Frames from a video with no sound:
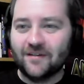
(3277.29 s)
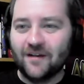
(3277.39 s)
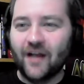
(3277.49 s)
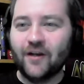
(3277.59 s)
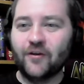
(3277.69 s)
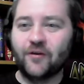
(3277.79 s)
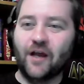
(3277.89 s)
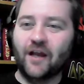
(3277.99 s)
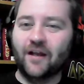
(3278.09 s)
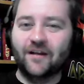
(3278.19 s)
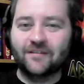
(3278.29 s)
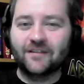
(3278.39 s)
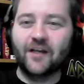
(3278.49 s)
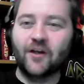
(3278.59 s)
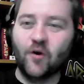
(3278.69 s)
I know you gotta
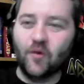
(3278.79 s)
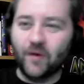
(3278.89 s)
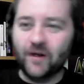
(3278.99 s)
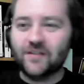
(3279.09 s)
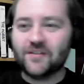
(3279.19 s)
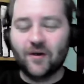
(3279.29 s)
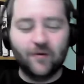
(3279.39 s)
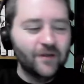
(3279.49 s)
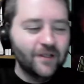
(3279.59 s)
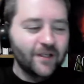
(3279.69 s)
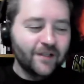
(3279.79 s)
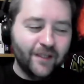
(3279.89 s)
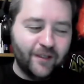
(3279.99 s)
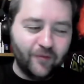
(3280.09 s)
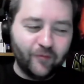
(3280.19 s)
get going, buddy. So,
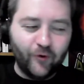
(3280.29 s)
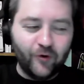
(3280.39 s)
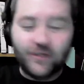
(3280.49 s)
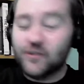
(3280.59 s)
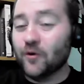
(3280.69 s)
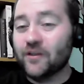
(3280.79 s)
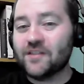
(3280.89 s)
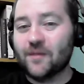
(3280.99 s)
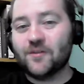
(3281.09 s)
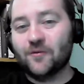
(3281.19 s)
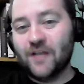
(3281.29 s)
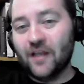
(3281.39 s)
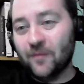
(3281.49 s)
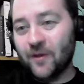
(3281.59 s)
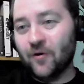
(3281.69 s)
thank you for enjoying this episode of Down
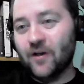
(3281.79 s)
the Middle.